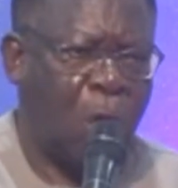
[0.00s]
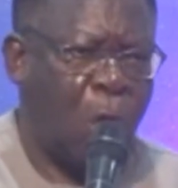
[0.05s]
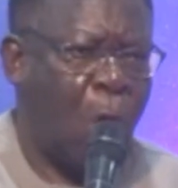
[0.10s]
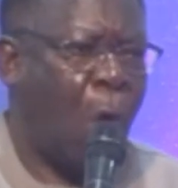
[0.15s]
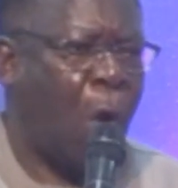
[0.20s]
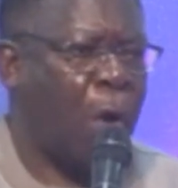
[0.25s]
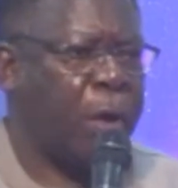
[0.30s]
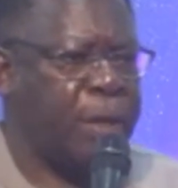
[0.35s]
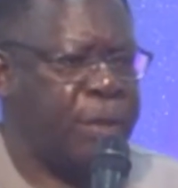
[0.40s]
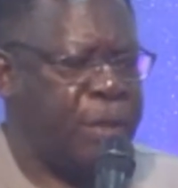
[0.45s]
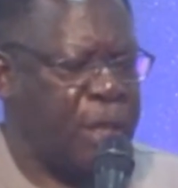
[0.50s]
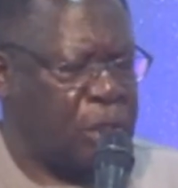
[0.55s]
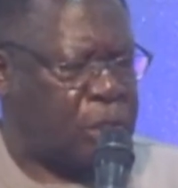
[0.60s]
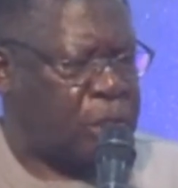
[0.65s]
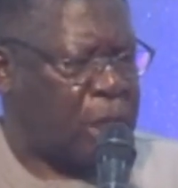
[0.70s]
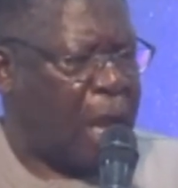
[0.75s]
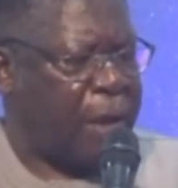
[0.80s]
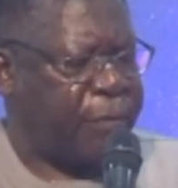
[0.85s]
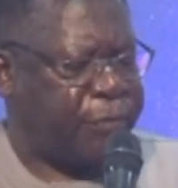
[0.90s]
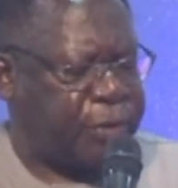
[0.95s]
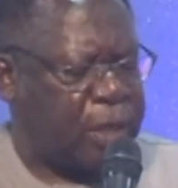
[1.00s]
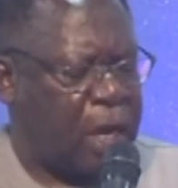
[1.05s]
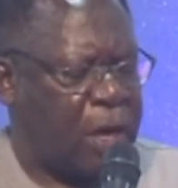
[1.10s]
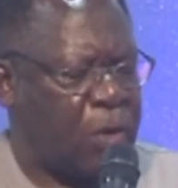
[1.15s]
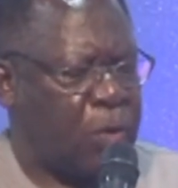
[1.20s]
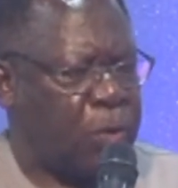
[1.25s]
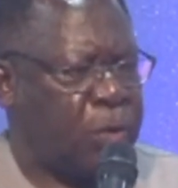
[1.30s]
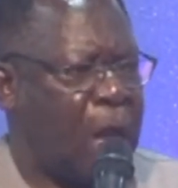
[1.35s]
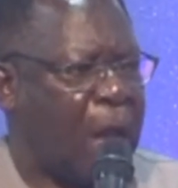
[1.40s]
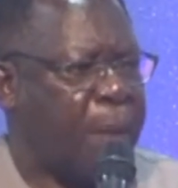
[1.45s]
Lord, this
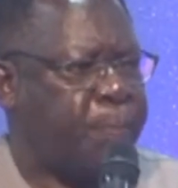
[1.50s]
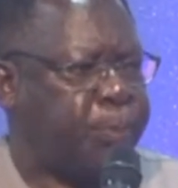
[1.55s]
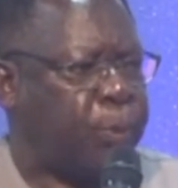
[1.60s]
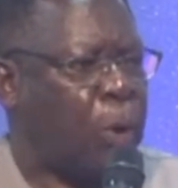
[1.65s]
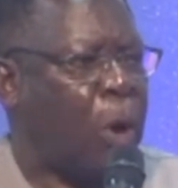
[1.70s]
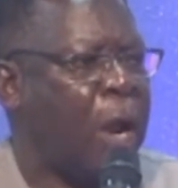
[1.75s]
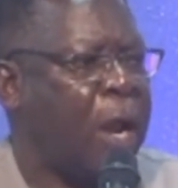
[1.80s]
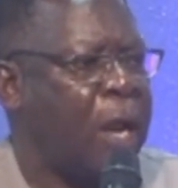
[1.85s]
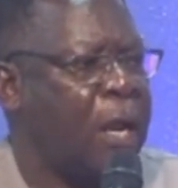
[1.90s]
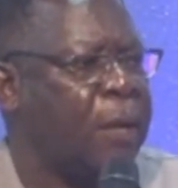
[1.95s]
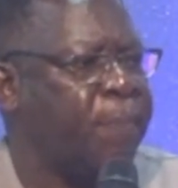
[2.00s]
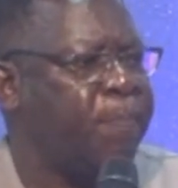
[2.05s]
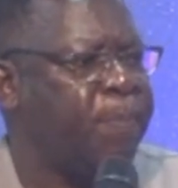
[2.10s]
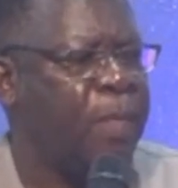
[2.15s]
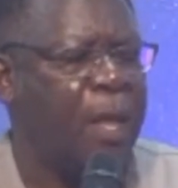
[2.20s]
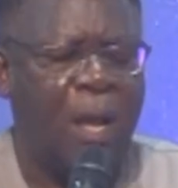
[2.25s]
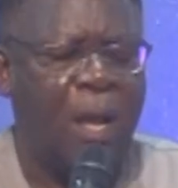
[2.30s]
afternoon I pray,